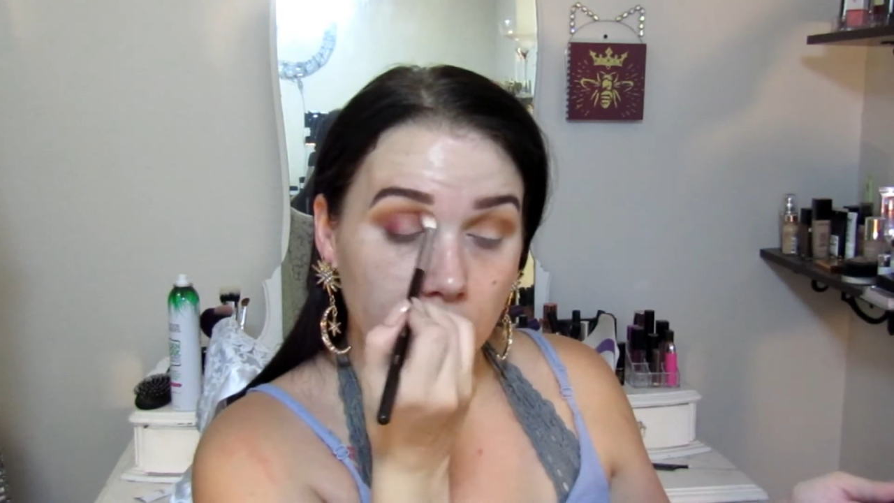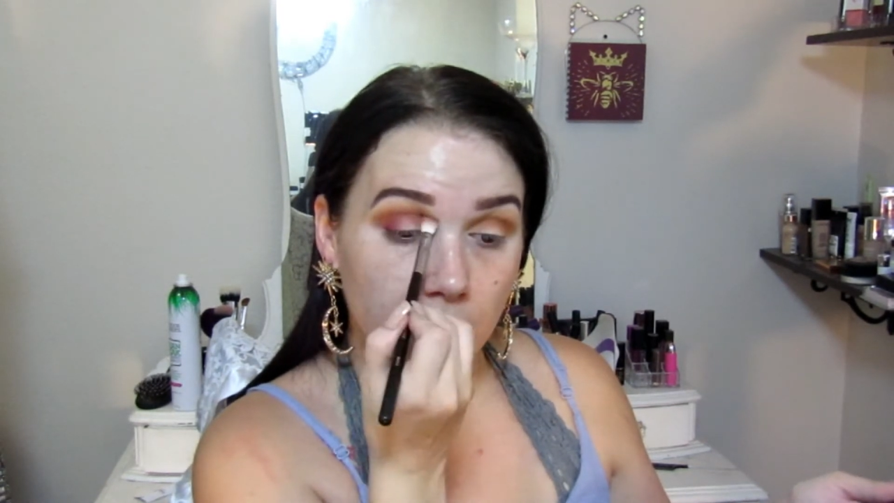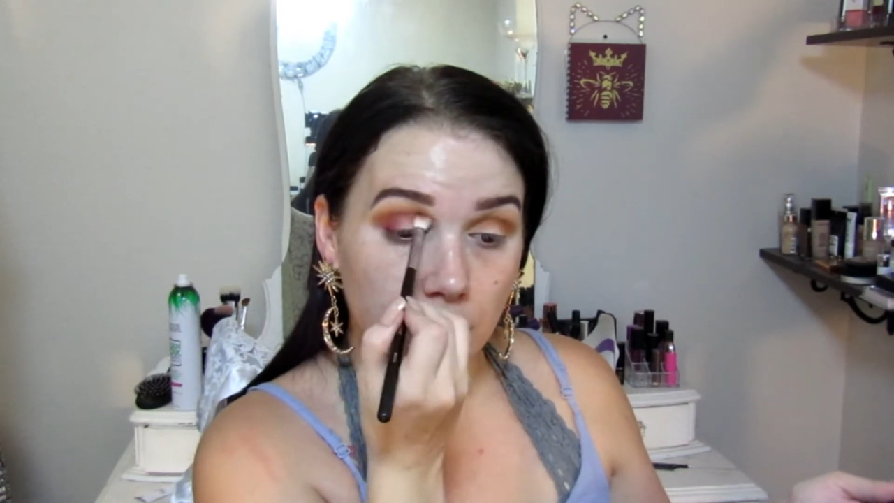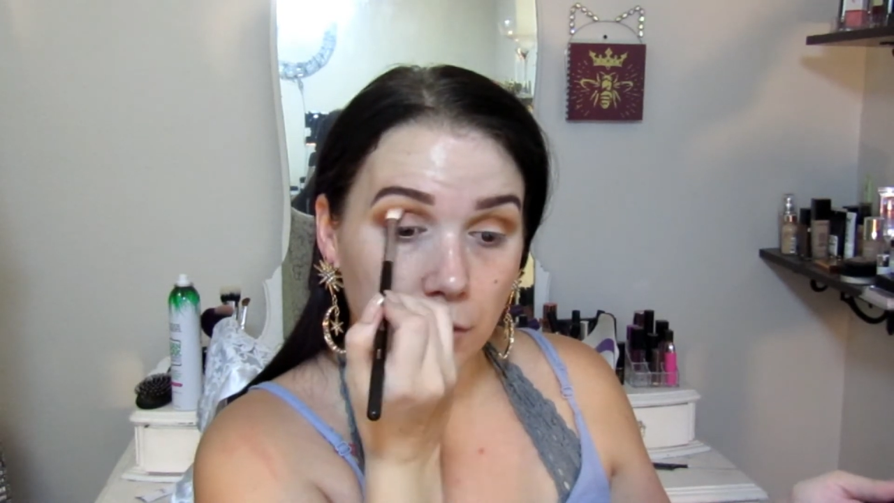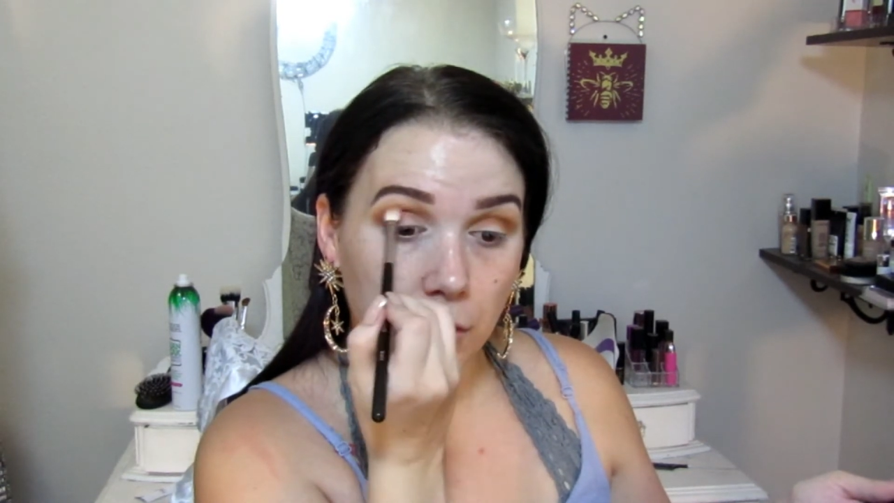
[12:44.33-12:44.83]

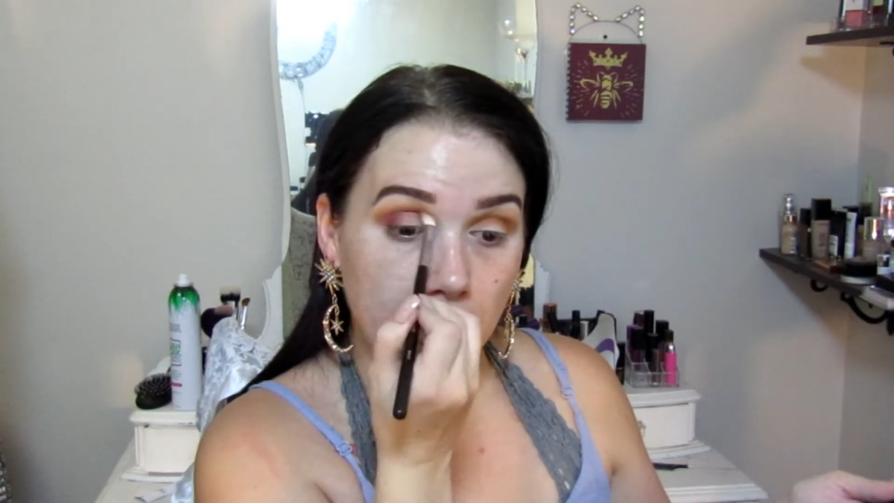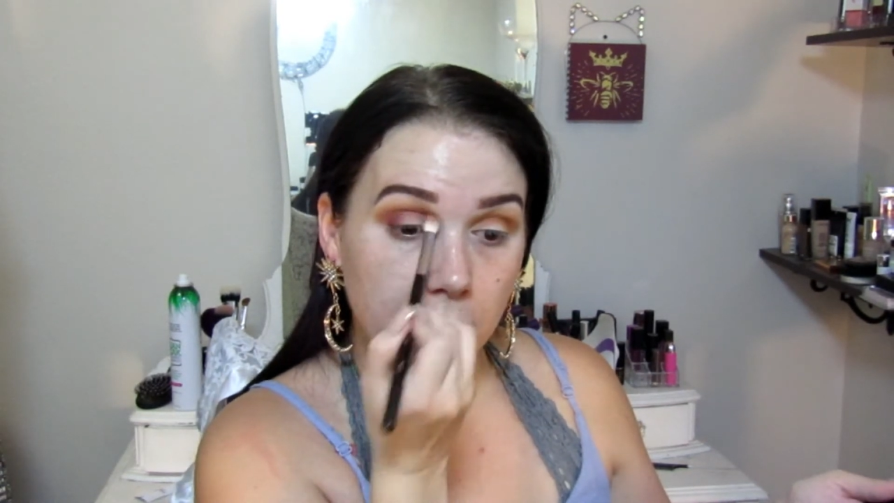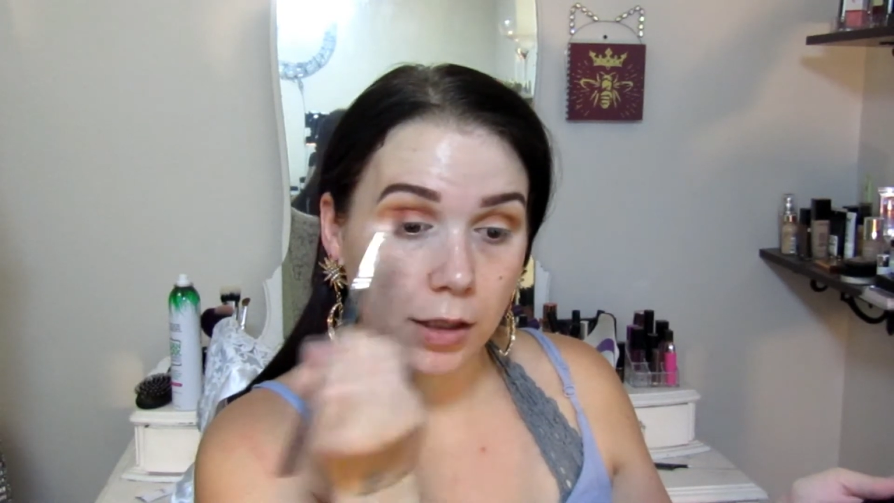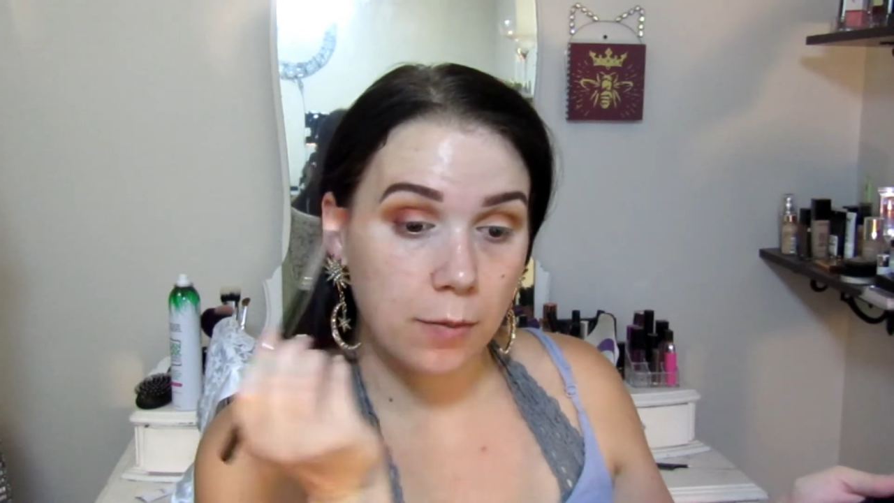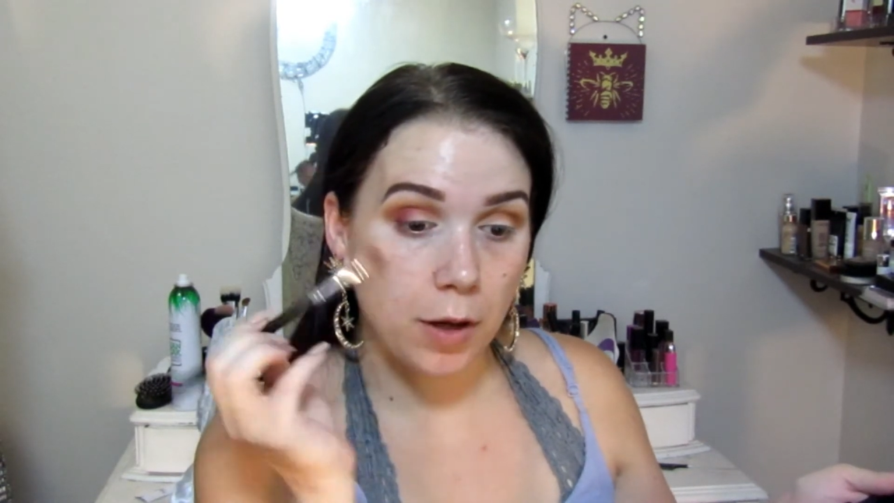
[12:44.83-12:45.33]
If you
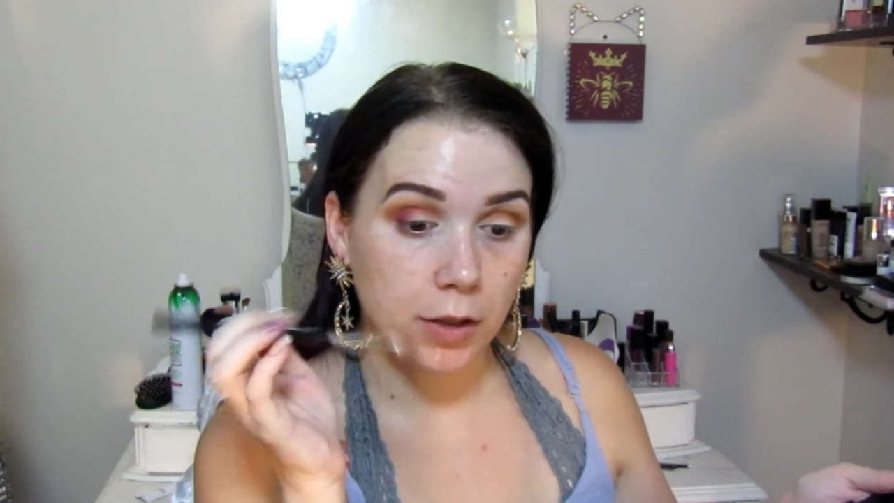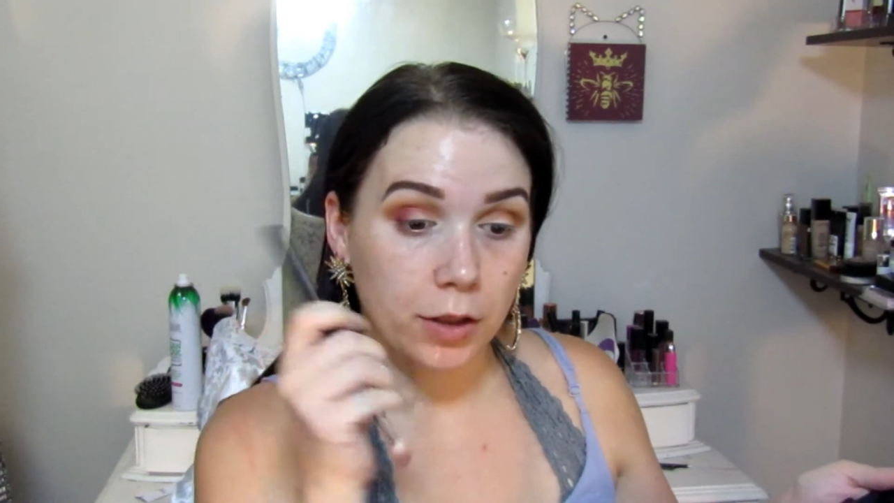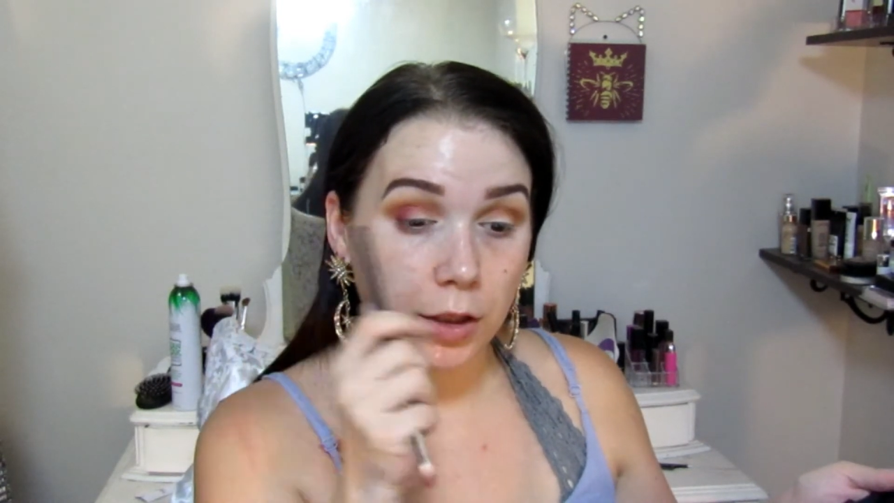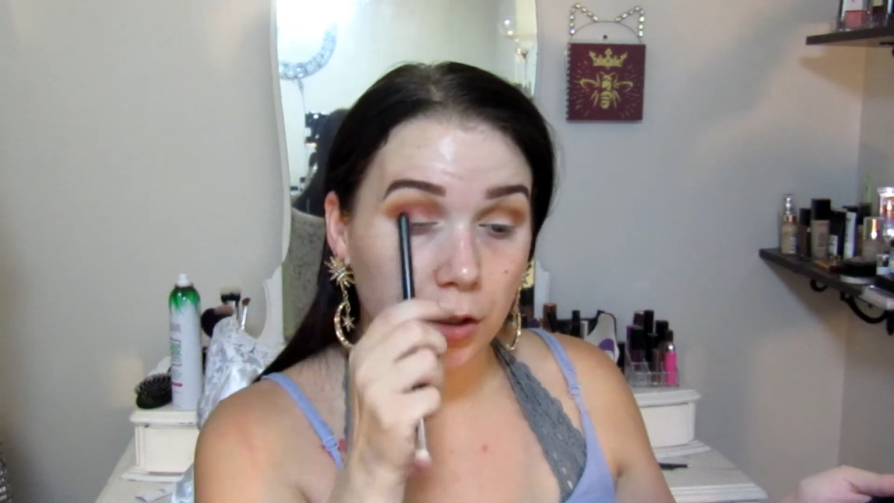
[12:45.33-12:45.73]
get some onto